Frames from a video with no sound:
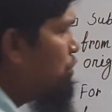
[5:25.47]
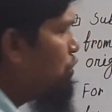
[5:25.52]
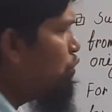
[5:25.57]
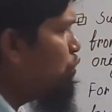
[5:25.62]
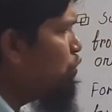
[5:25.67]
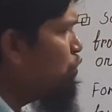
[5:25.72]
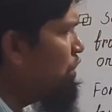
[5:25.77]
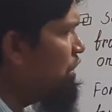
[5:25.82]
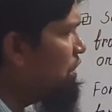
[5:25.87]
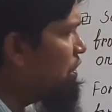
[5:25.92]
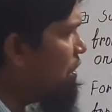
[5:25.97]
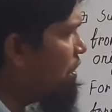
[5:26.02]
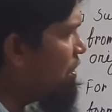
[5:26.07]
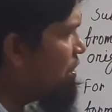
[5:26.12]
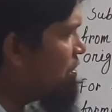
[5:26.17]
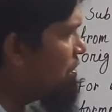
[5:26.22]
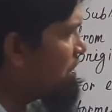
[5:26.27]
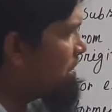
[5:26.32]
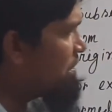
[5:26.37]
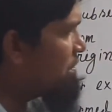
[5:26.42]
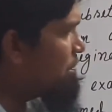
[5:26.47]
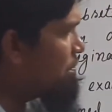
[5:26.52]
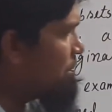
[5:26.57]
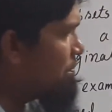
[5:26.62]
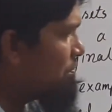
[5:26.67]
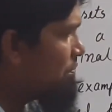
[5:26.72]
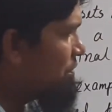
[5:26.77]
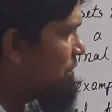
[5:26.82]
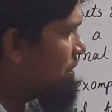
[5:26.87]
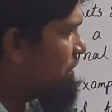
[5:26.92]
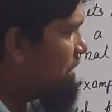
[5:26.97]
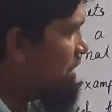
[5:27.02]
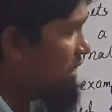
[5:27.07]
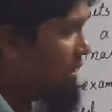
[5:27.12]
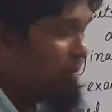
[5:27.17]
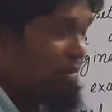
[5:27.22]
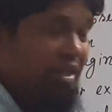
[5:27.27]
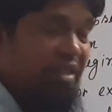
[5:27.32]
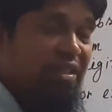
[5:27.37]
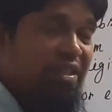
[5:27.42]
2 will always
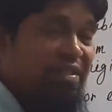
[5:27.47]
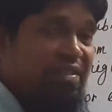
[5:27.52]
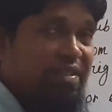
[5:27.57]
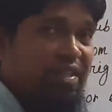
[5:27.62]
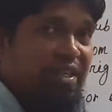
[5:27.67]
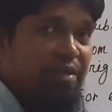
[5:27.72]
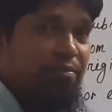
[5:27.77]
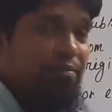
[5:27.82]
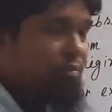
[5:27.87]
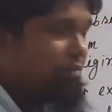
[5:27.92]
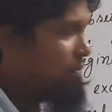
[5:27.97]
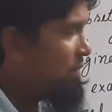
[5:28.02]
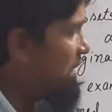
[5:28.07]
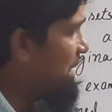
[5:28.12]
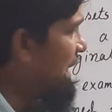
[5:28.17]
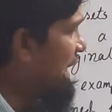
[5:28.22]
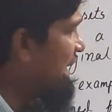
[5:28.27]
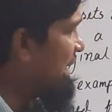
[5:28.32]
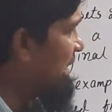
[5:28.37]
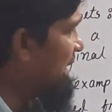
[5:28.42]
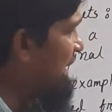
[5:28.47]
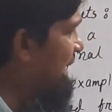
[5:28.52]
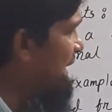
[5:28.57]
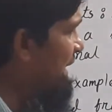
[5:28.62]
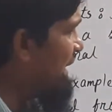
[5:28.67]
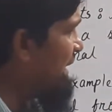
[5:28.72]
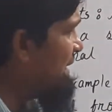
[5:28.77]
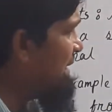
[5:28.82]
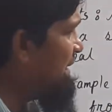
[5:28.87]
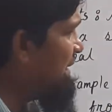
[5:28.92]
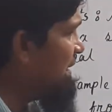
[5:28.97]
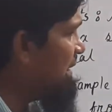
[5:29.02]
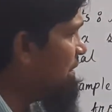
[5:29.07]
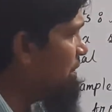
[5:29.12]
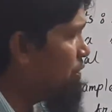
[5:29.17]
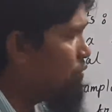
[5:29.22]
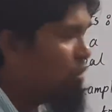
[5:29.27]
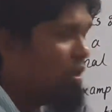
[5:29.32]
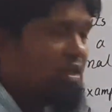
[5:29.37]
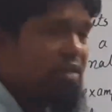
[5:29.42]
remain the same, and n,
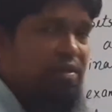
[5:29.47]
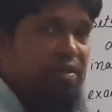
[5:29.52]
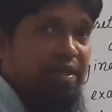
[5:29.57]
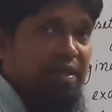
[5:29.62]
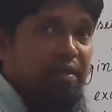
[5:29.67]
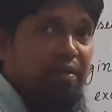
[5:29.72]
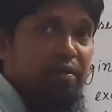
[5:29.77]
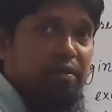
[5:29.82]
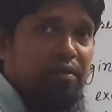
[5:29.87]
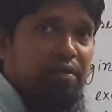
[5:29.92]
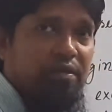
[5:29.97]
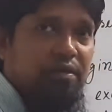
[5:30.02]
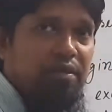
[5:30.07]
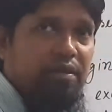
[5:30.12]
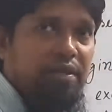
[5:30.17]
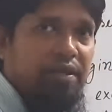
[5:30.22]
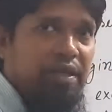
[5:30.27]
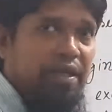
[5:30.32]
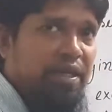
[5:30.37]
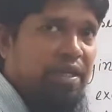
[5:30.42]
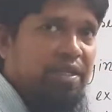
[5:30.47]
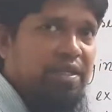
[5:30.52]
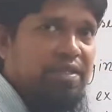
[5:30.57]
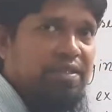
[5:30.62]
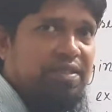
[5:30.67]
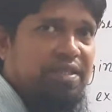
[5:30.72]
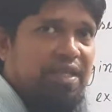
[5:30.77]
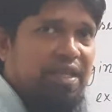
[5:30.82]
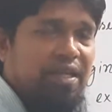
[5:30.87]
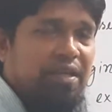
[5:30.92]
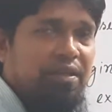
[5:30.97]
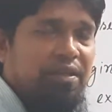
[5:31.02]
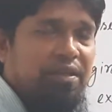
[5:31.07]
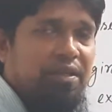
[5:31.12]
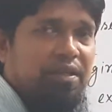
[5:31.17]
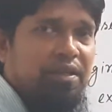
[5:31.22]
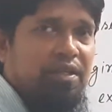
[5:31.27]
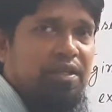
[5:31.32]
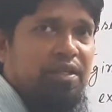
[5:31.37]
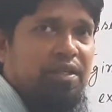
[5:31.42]
what is n? N is the
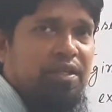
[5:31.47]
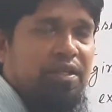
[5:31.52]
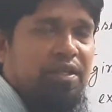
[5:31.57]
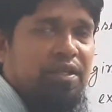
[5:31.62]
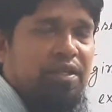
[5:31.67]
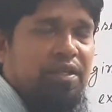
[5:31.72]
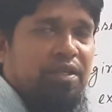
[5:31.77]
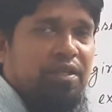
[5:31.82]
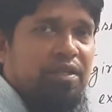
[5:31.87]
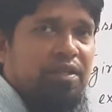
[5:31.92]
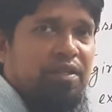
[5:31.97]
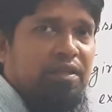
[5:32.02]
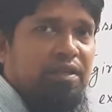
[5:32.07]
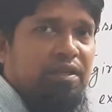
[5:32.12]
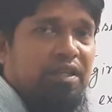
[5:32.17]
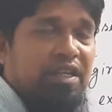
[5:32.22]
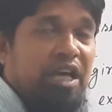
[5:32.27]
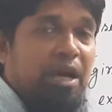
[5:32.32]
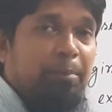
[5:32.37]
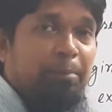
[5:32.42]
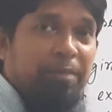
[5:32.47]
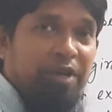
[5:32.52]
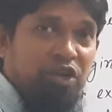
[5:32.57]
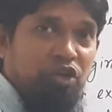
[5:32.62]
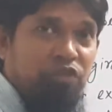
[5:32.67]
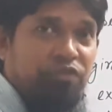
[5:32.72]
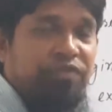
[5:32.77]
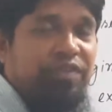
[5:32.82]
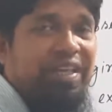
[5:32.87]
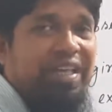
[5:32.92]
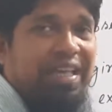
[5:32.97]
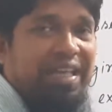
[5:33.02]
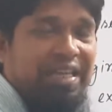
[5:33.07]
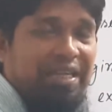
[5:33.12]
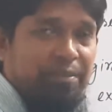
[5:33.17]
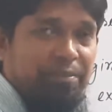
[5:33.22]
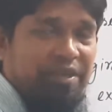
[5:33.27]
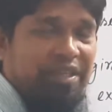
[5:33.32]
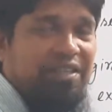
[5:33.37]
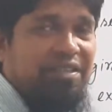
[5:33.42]
number of
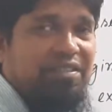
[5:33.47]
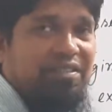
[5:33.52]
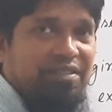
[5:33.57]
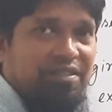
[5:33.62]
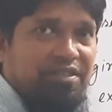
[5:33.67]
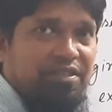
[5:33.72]
elements